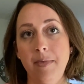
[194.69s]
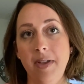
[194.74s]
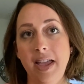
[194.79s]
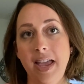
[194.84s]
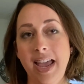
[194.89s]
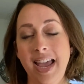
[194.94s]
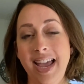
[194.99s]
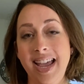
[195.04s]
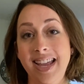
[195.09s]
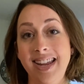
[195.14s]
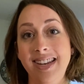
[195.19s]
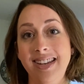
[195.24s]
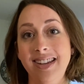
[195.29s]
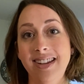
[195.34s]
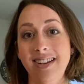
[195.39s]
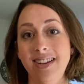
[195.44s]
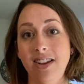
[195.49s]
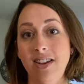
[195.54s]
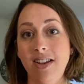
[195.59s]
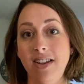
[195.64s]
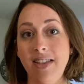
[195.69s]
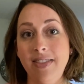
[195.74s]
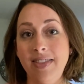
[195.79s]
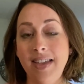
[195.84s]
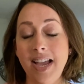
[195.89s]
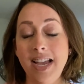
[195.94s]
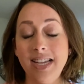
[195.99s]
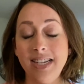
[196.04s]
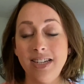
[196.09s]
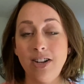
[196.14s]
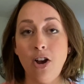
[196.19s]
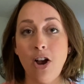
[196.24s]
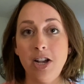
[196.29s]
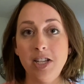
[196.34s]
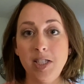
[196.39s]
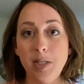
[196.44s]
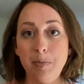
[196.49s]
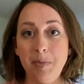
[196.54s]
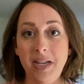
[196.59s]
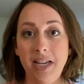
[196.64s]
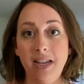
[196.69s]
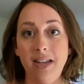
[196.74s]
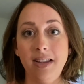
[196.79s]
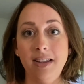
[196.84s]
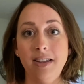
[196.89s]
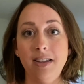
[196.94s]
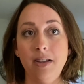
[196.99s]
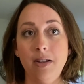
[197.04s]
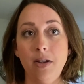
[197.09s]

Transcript: and that cost me